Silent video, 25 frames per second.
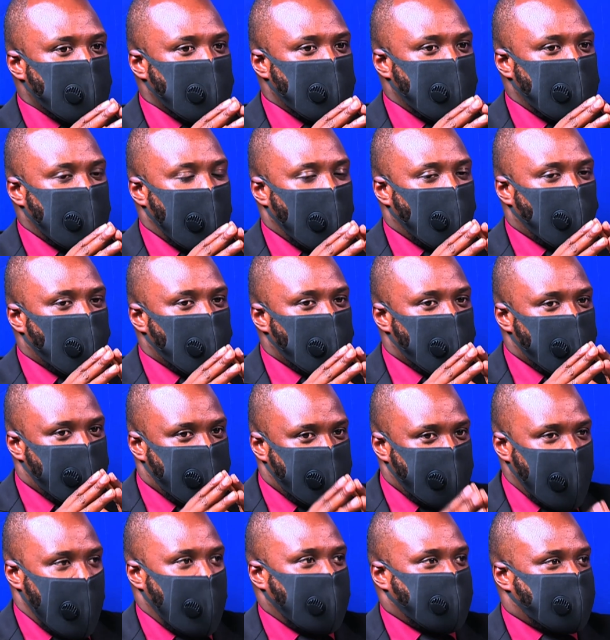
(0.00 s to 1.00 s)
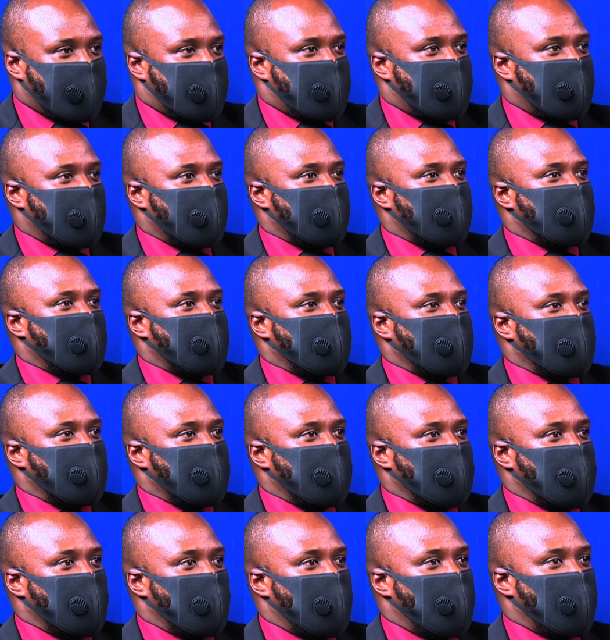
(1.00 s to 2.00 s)
Now that
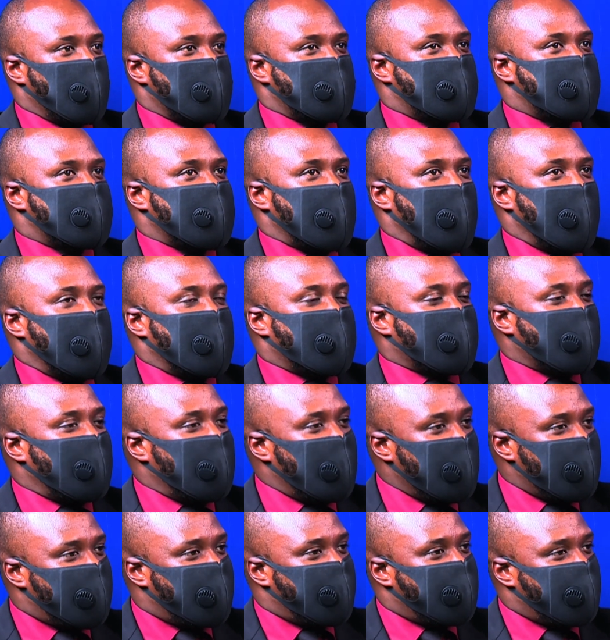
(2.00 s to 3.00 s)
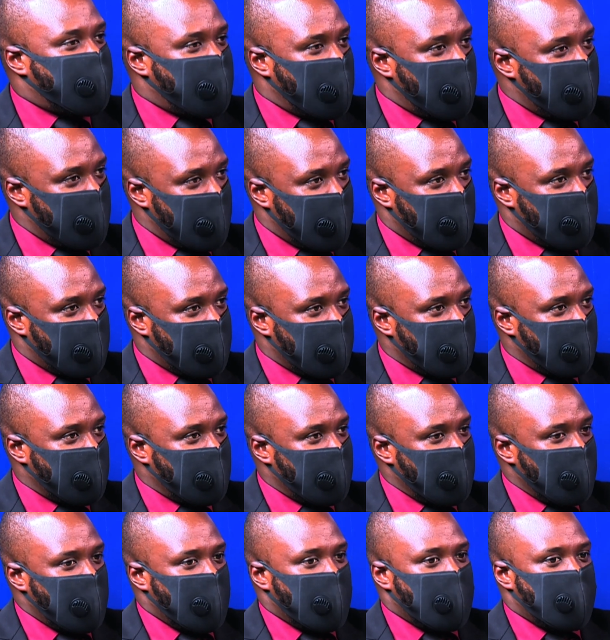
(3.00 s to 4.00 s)
was a relief for me,
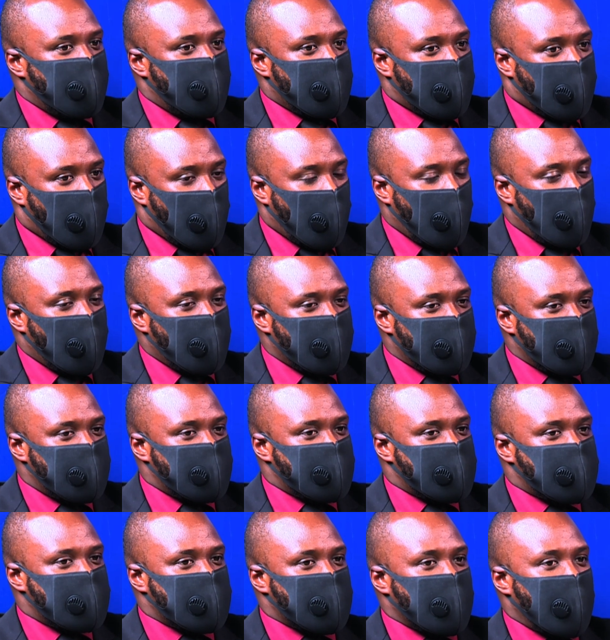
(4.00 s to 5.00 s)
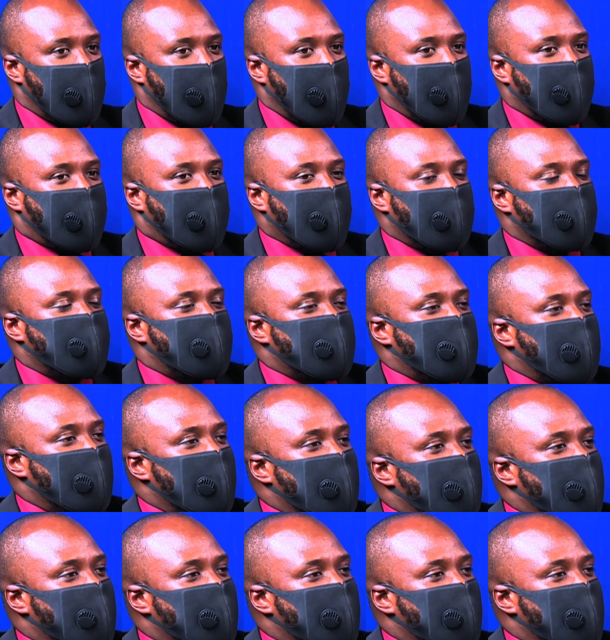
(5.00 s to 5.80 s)
because I can be